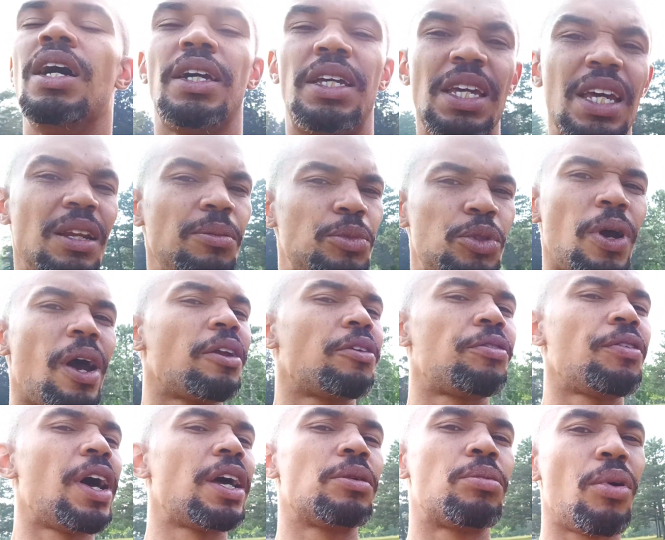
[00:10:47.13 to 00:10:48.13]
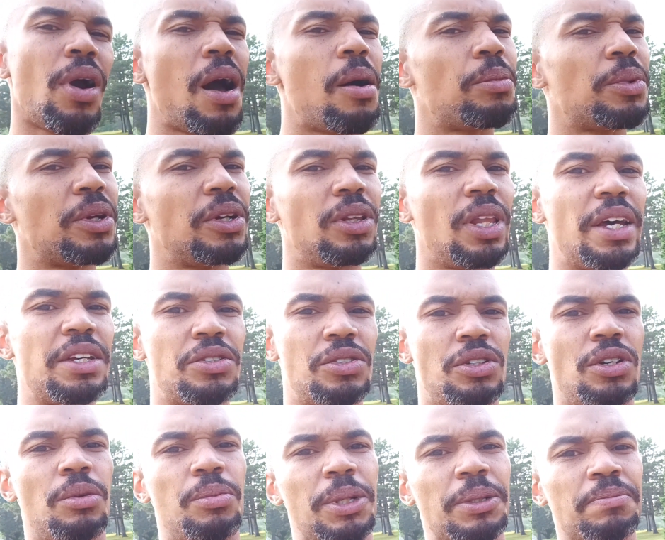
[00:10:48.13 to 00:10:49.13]
Again, I'm trying to find a problem here, ladies
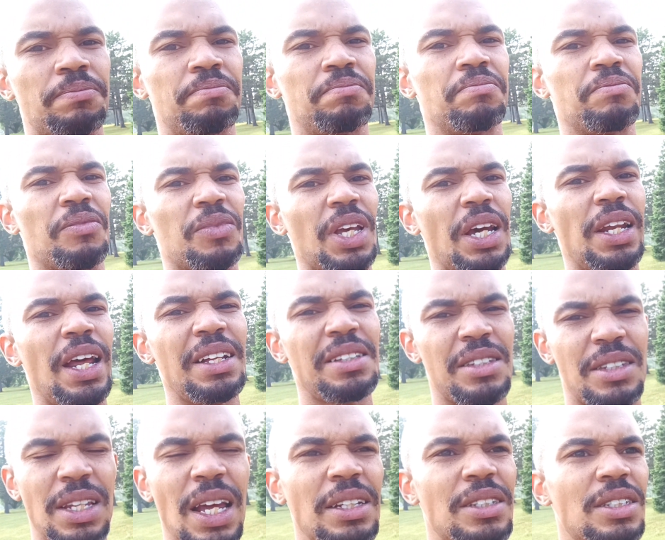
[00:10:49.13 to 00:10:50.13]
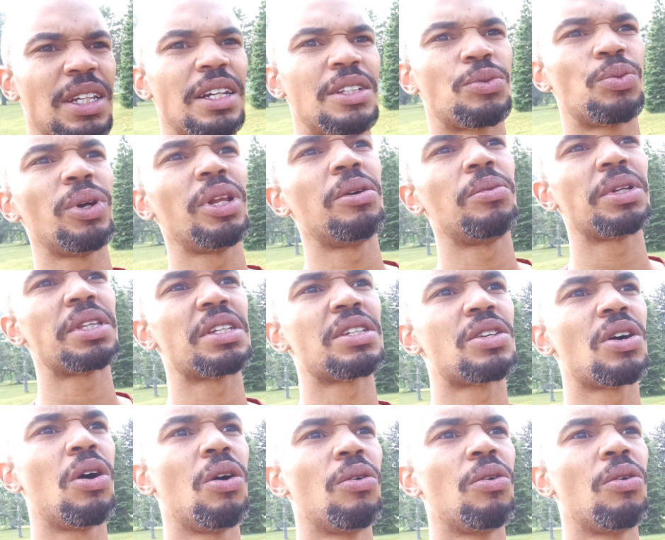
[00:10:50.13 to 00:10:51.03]
and gentlemen. And that's that's that's really what this